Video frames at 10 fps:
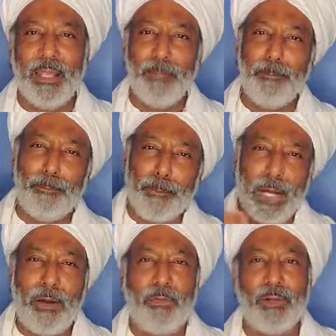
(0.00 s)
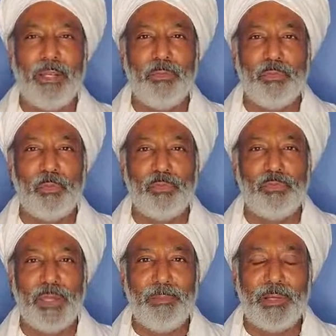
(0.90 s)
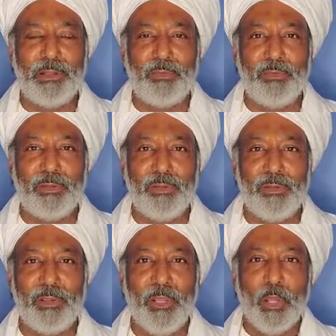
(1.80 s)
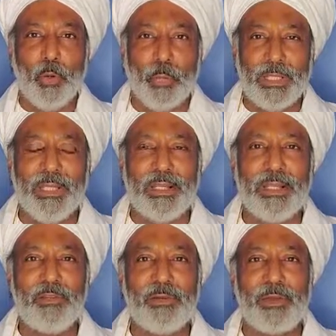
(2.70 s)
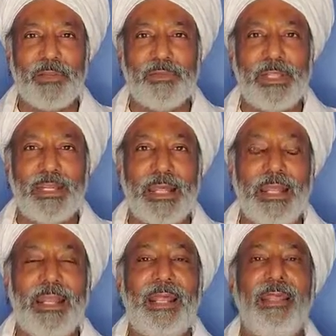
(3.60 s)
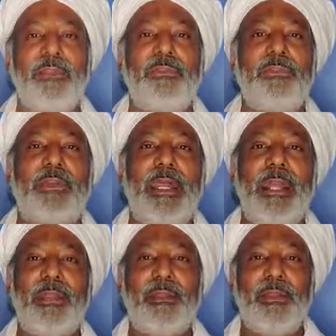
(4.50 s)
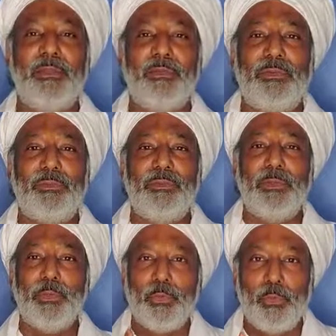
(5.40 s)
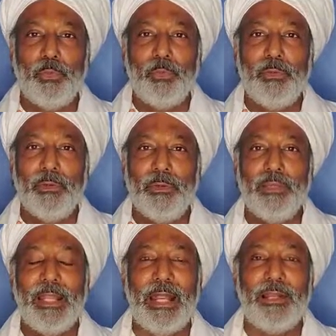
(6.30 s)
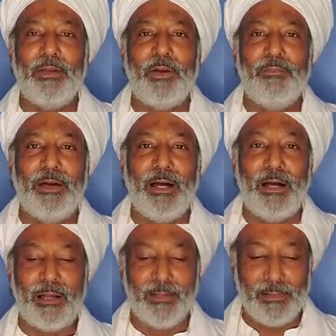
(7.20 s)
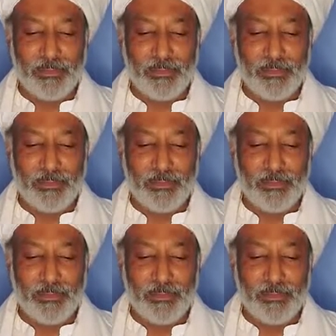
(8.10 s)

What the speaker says: empowering source vibrancy within each of us that aligns realities to that of a heart.